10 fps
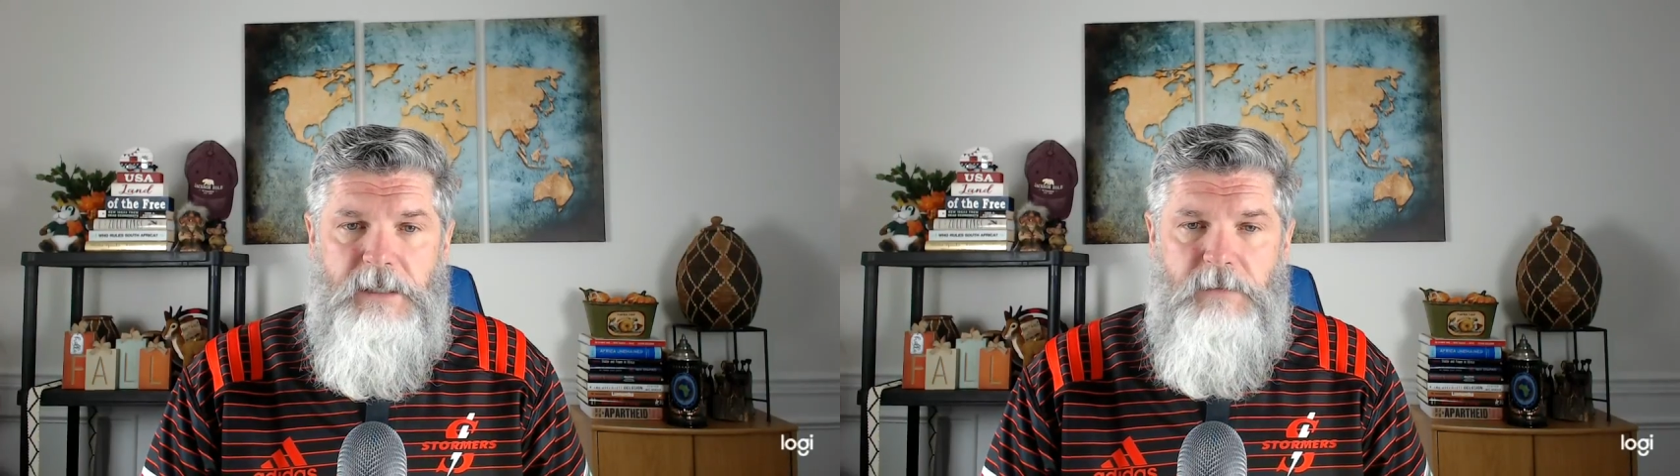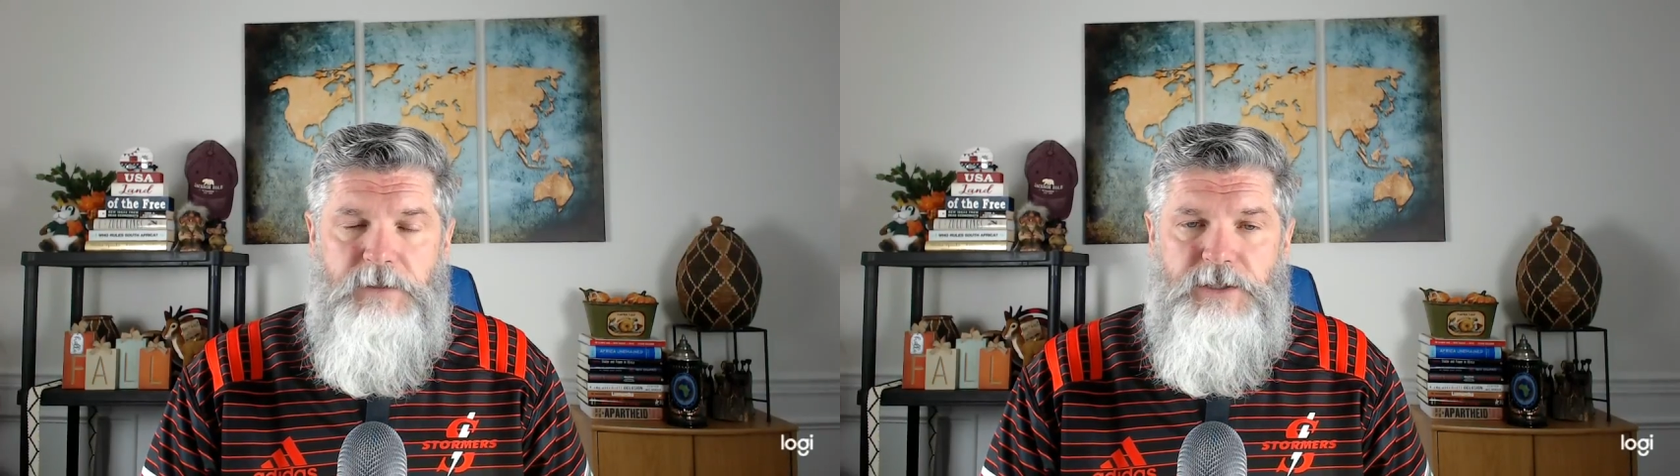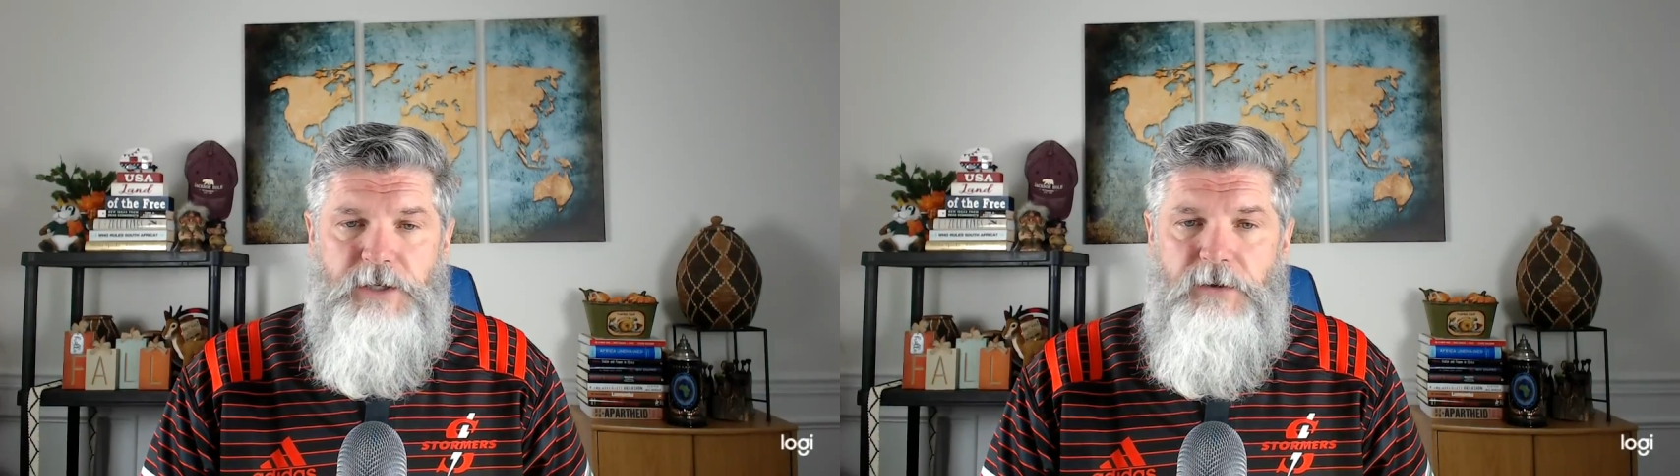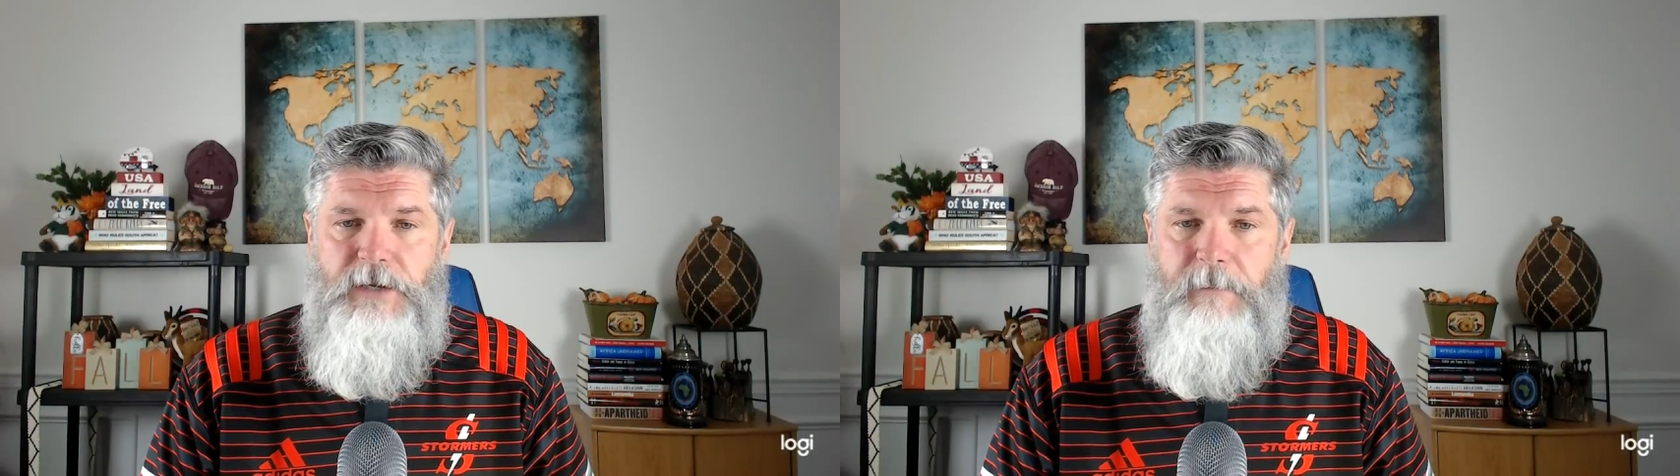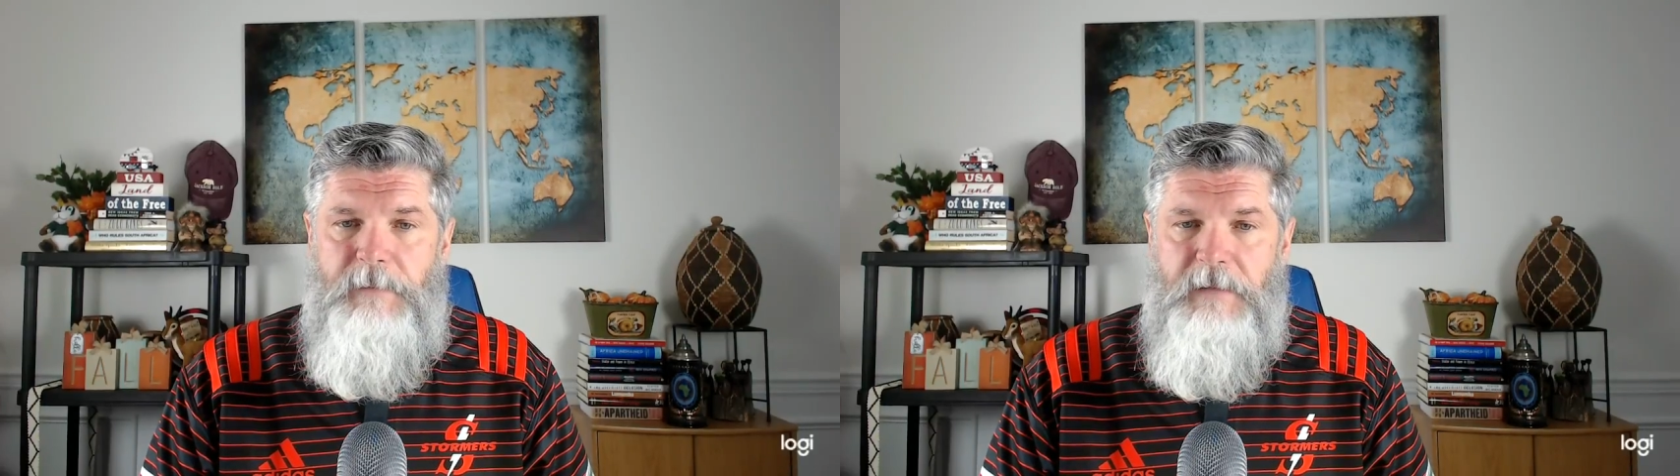It was
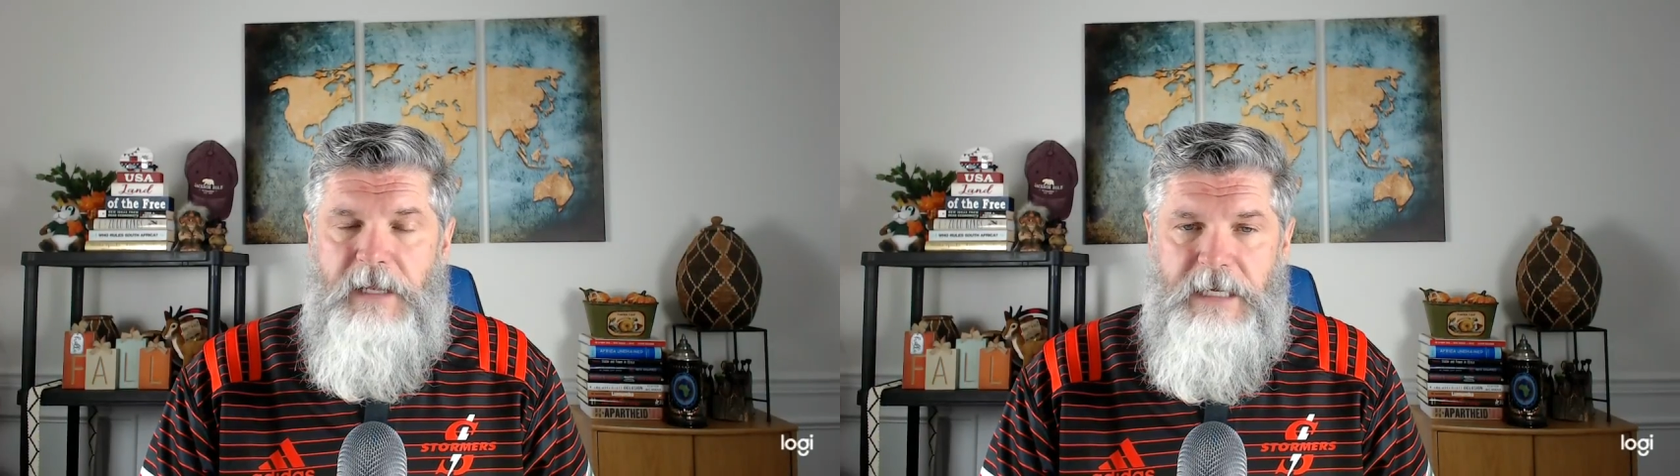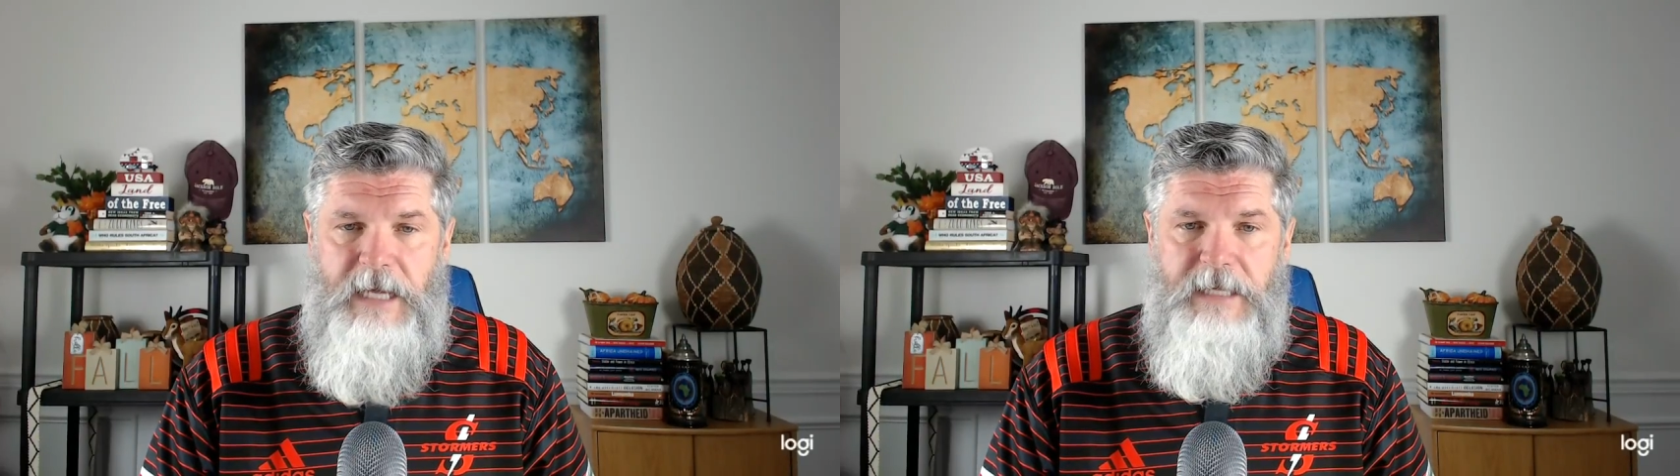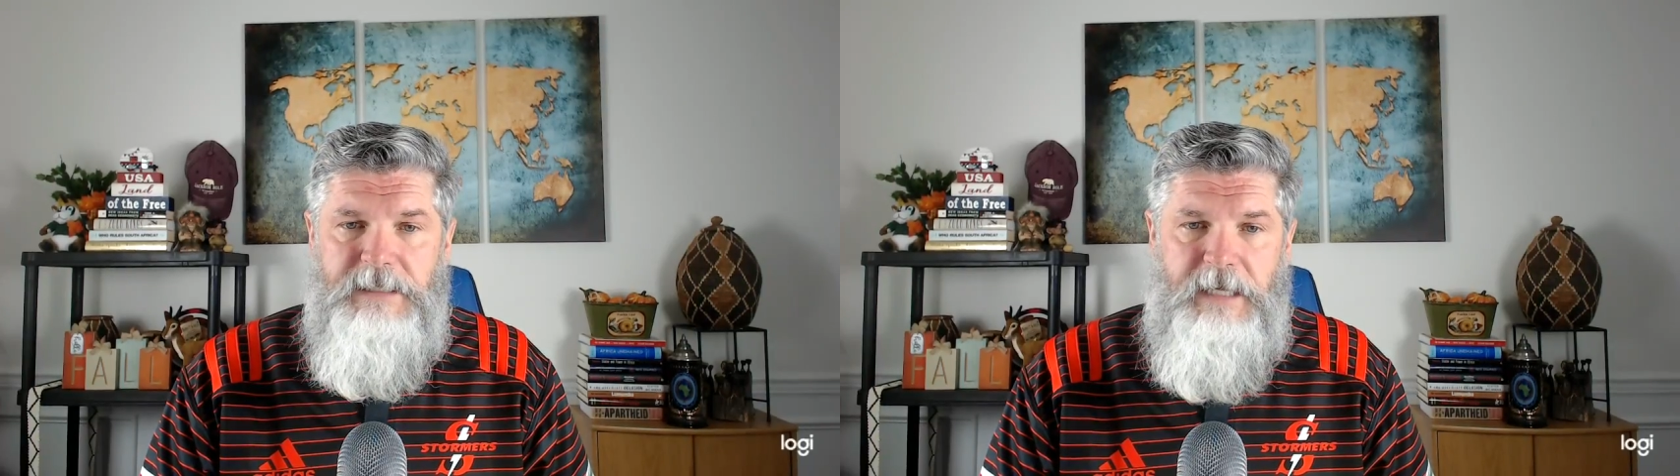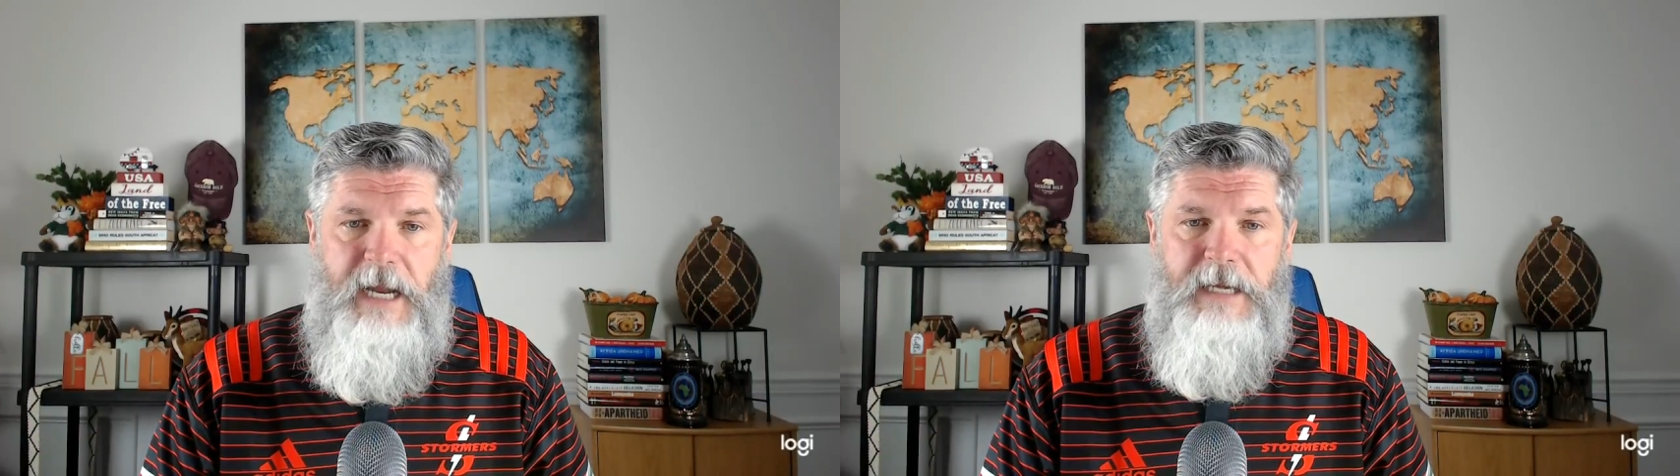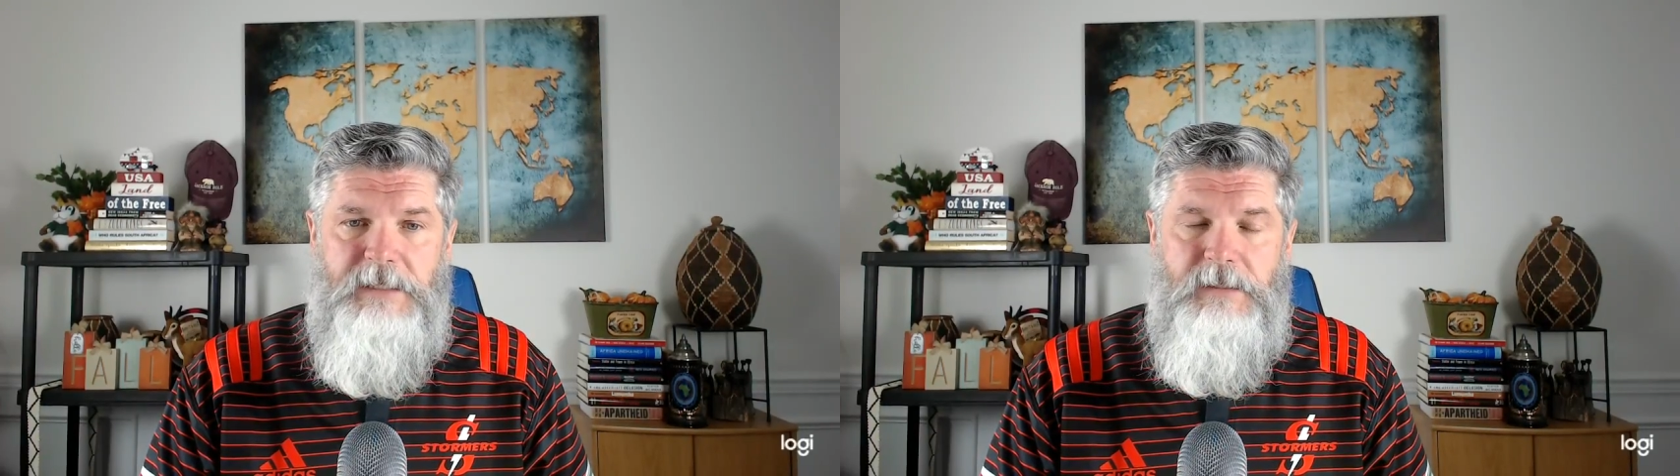churned up in the late
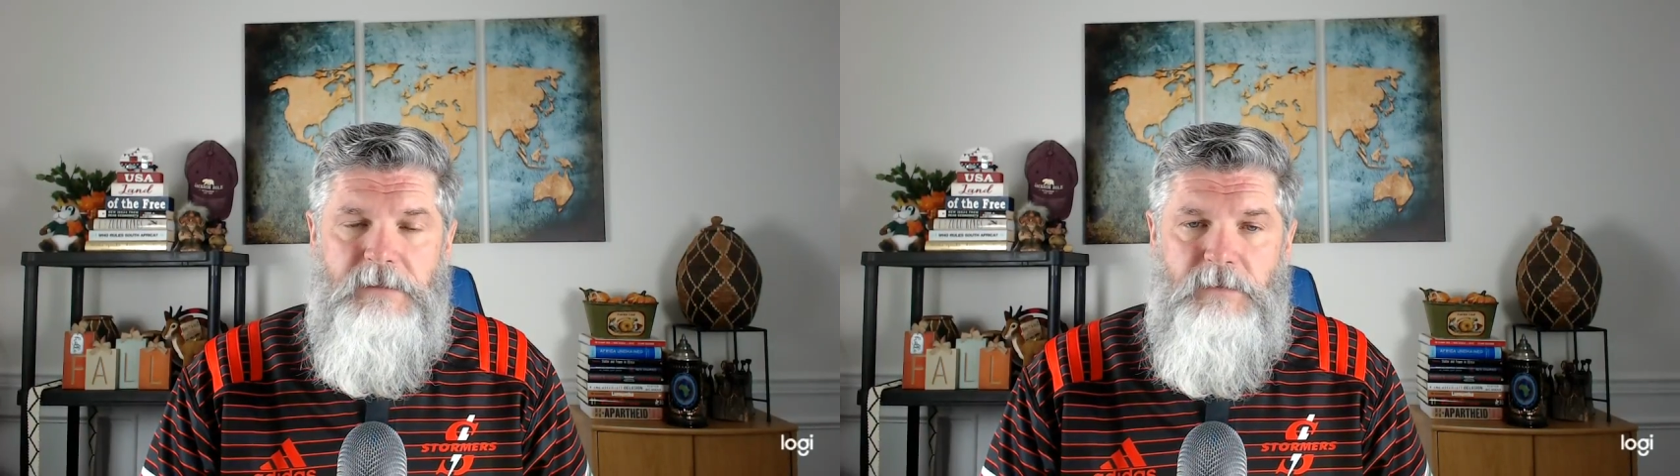1980s